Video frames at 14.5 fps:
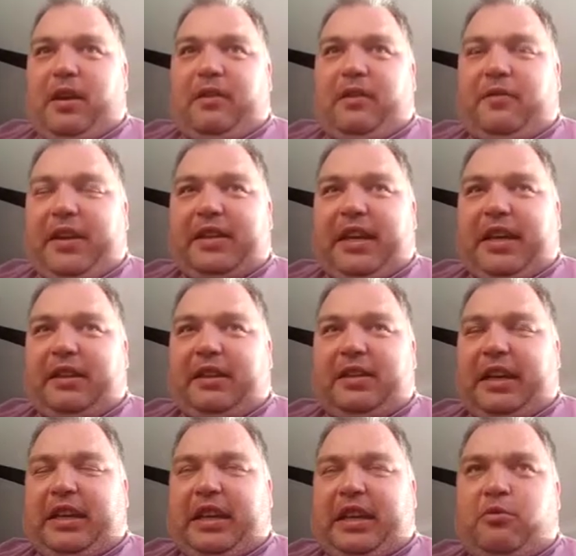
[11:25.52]
think
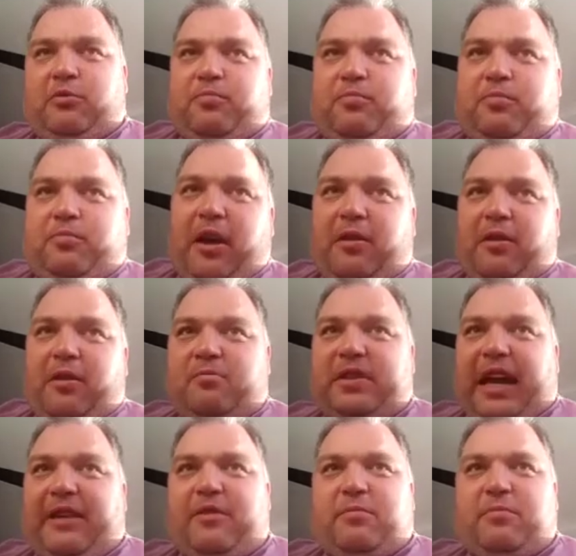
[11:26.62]
Nico
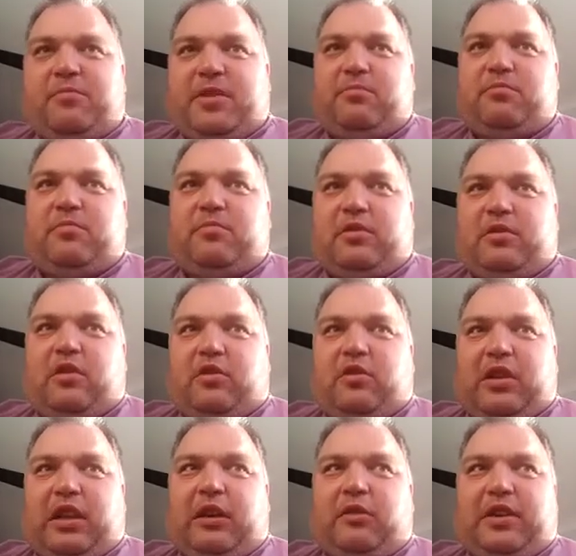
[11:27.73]
gave him some,
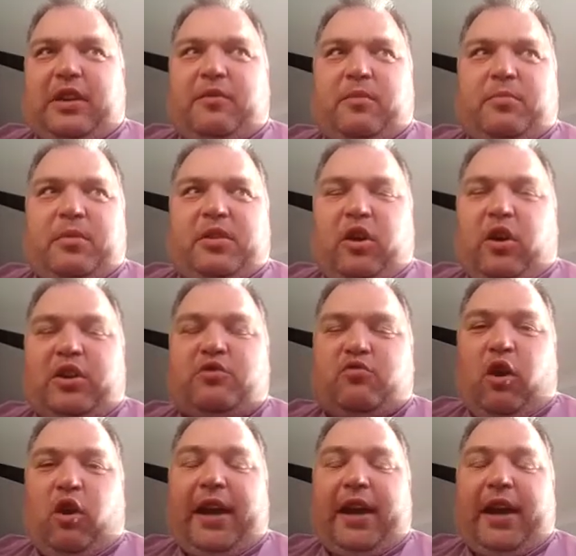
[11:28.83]
give him a nice
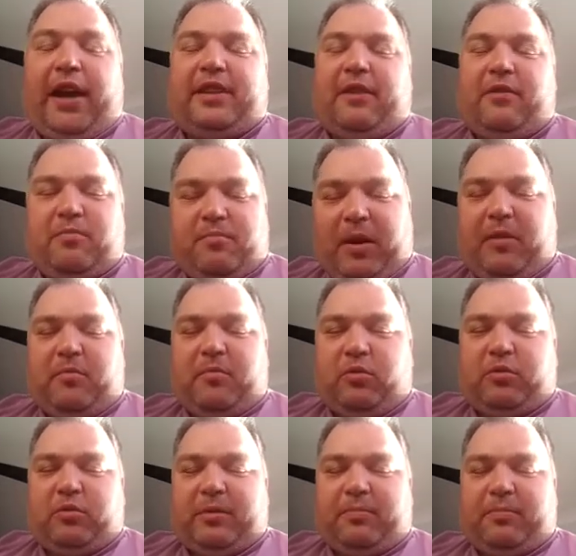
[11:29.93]
ride, give him
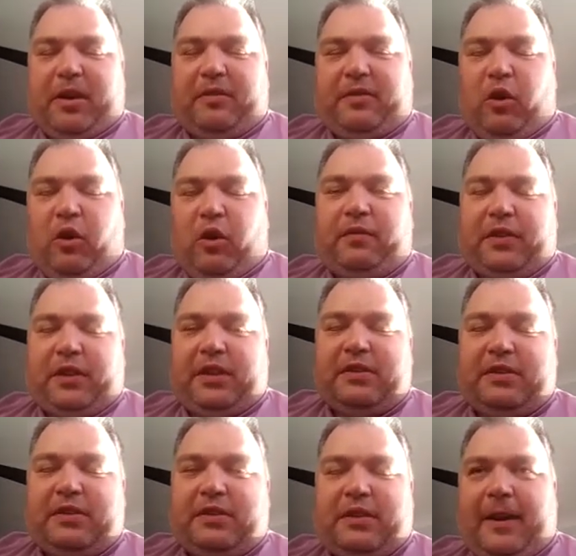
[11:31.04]
a bit of
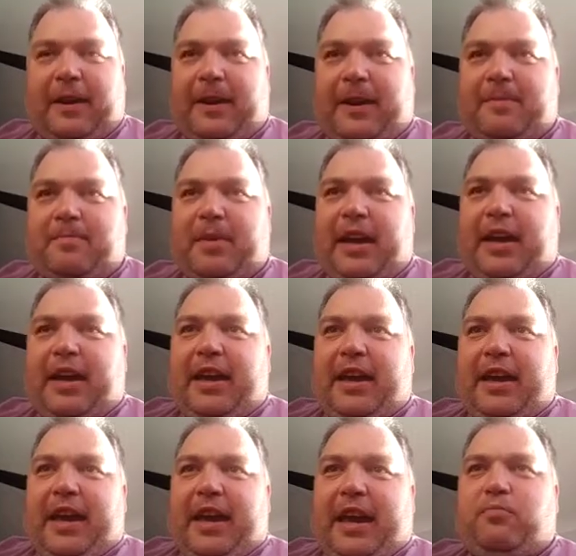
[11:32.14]
confidence.
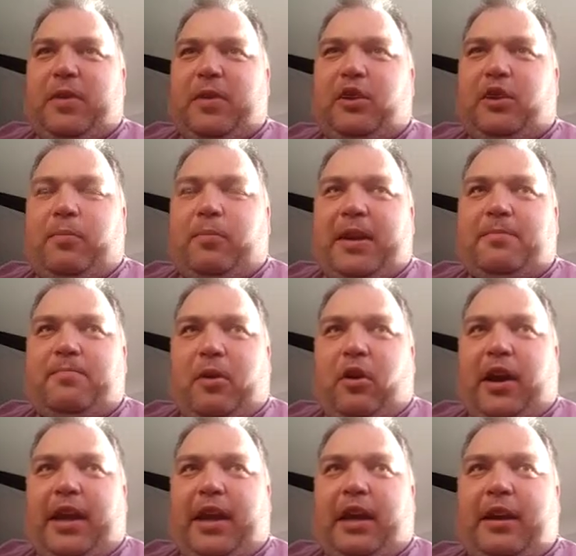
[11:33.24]
He got beat
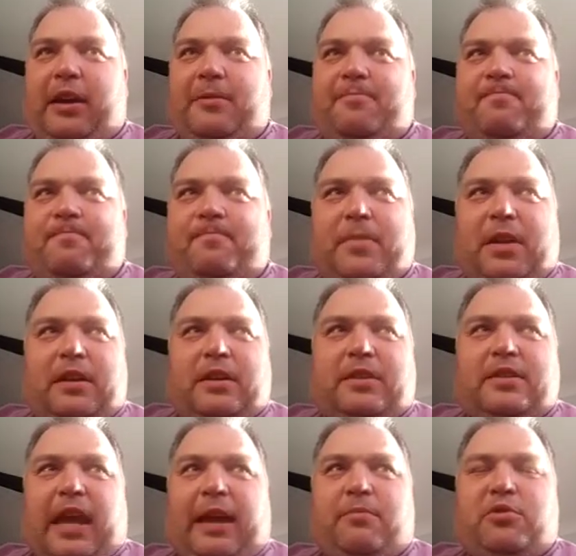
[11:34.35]
by
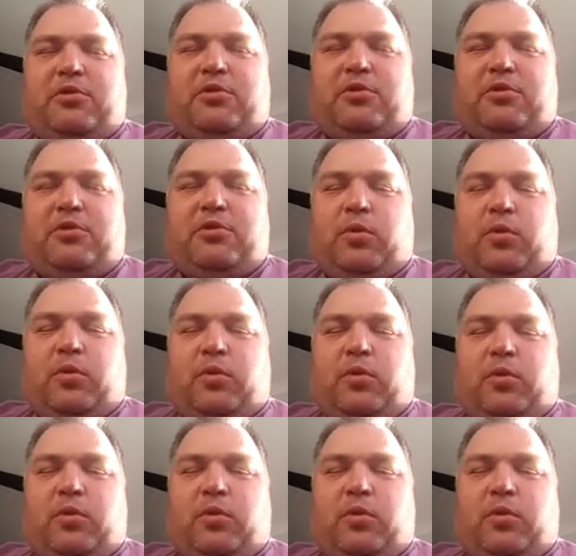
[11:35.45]
Sam Twist,